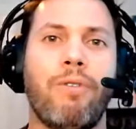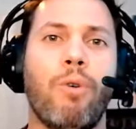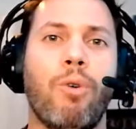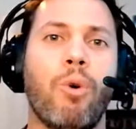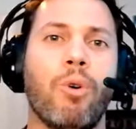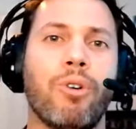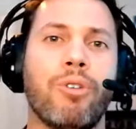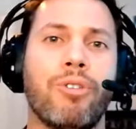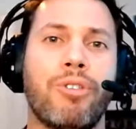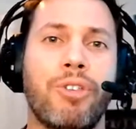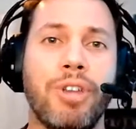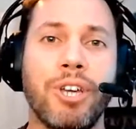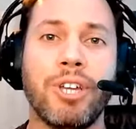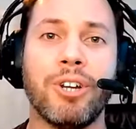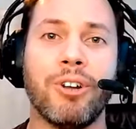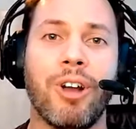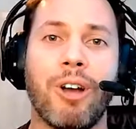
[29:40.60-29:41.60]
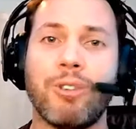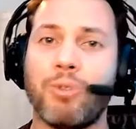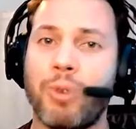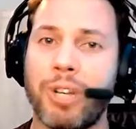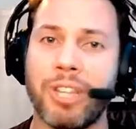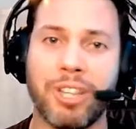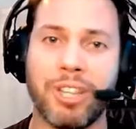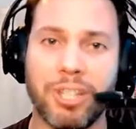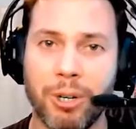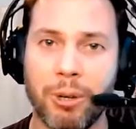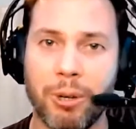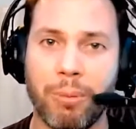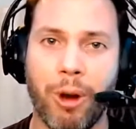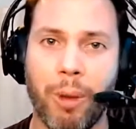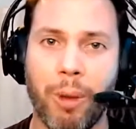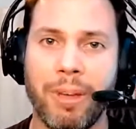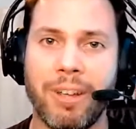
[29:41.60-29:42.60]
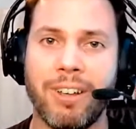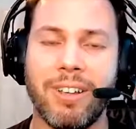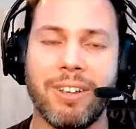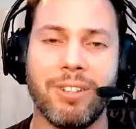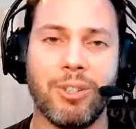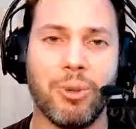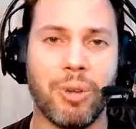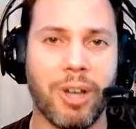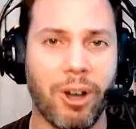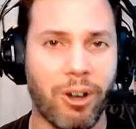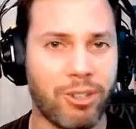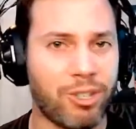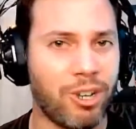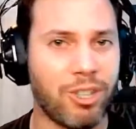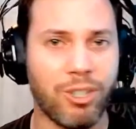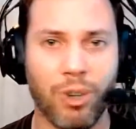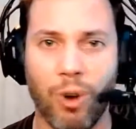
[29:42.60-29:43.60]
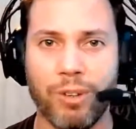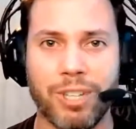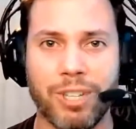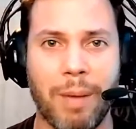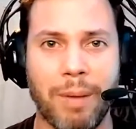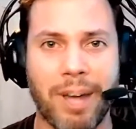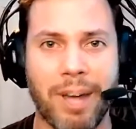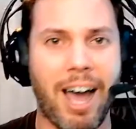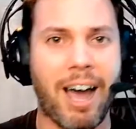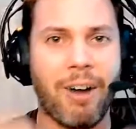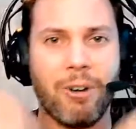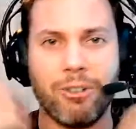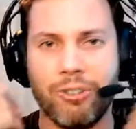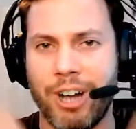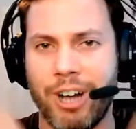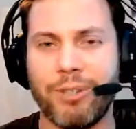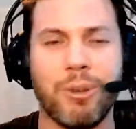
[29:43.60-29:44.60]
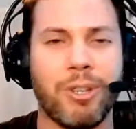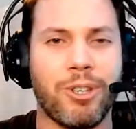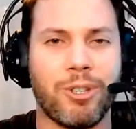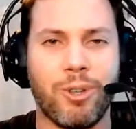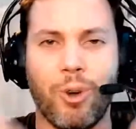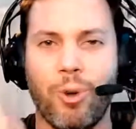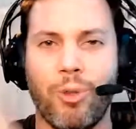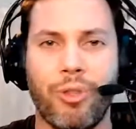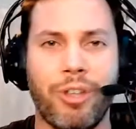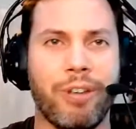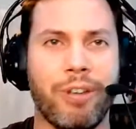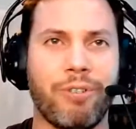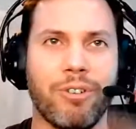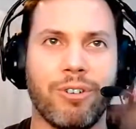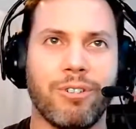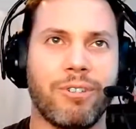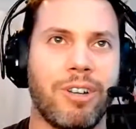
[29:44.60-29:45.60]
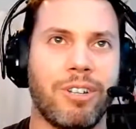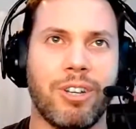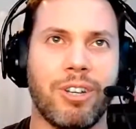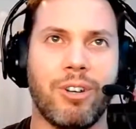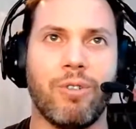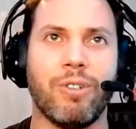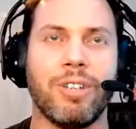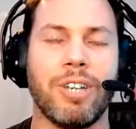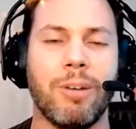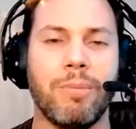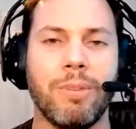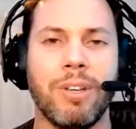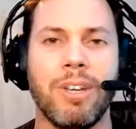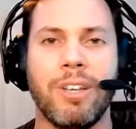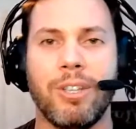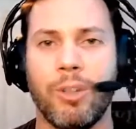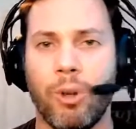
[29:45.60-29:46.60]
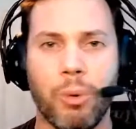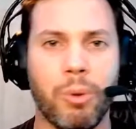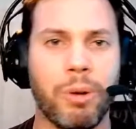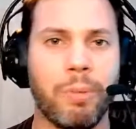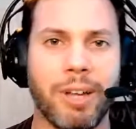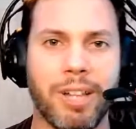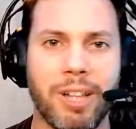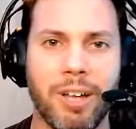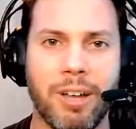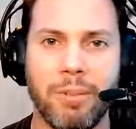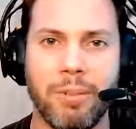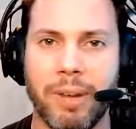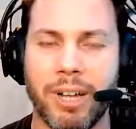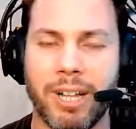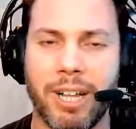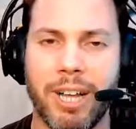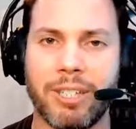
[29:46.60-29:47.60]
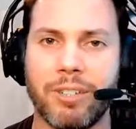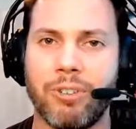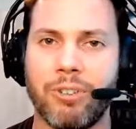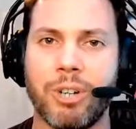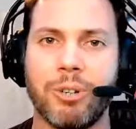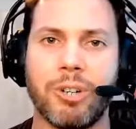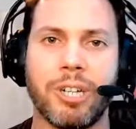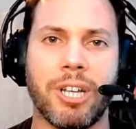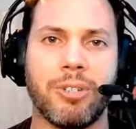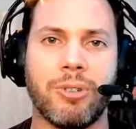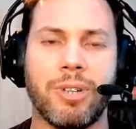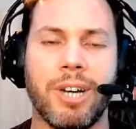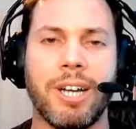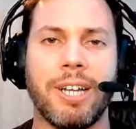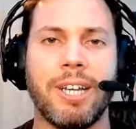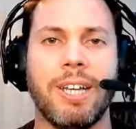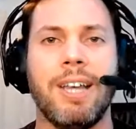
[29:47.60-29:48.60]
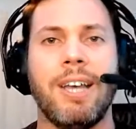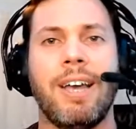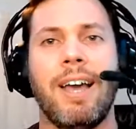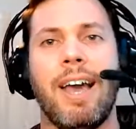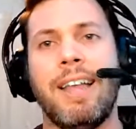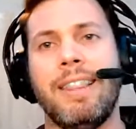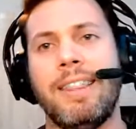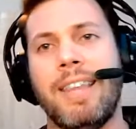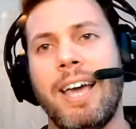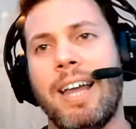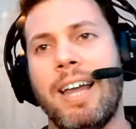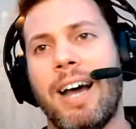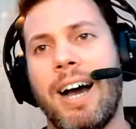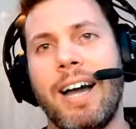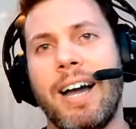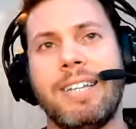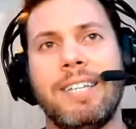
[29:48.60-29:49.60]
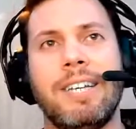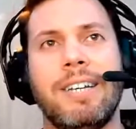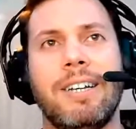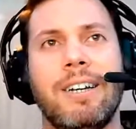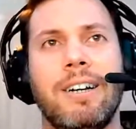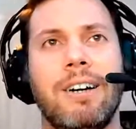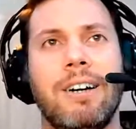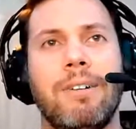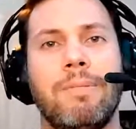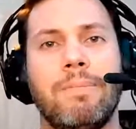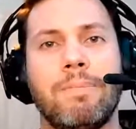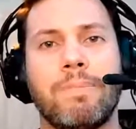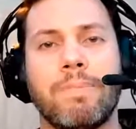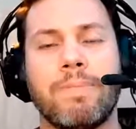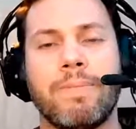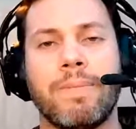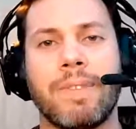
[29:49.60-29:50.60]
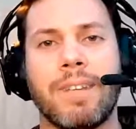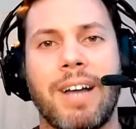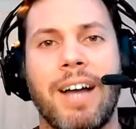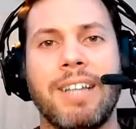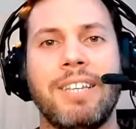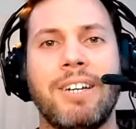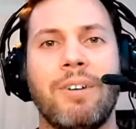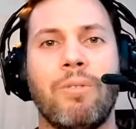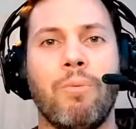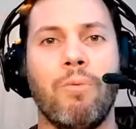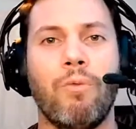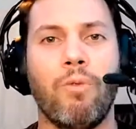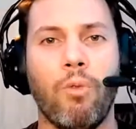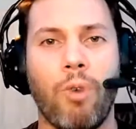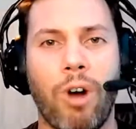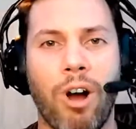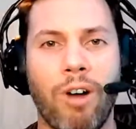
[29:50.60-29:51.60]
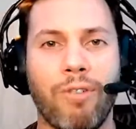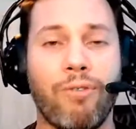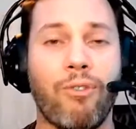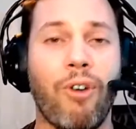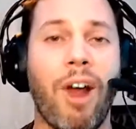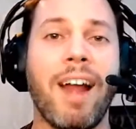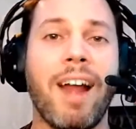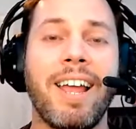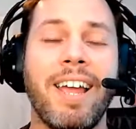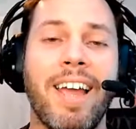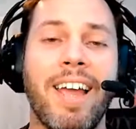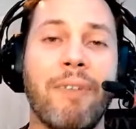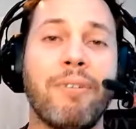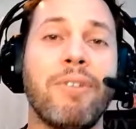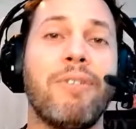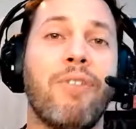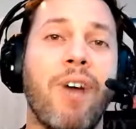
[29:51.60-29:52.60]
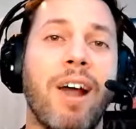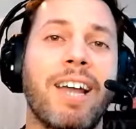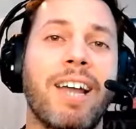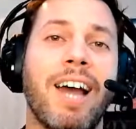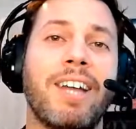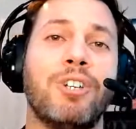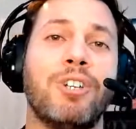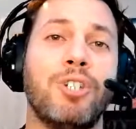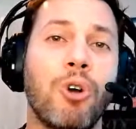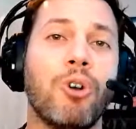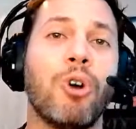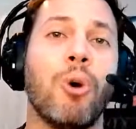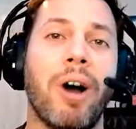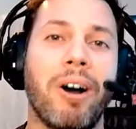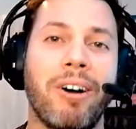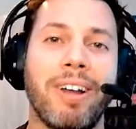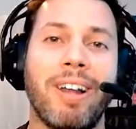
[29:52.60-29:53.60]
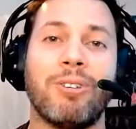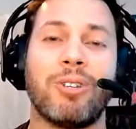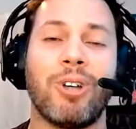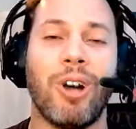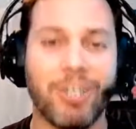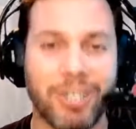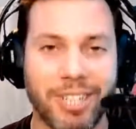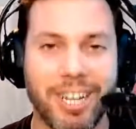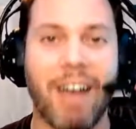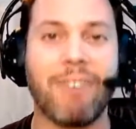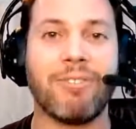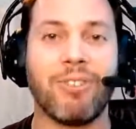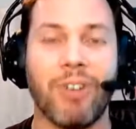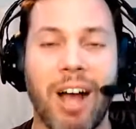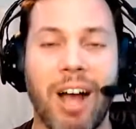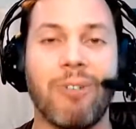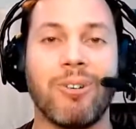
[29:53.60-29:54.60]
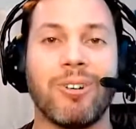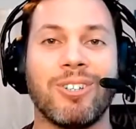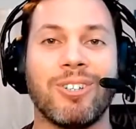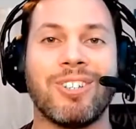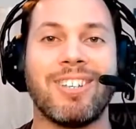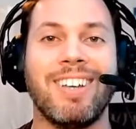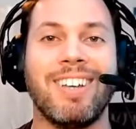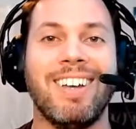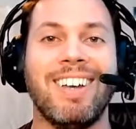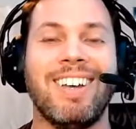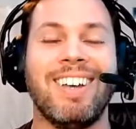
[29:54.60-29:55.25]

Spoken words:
For theater, I was running the theater department, doing tons of overtime. I graduated this whole thing for a ton of overtime. The only one in my class, graduating class, who got it. And then I did a Friday. Every Friday, I had a show go out, and I was constantly after hours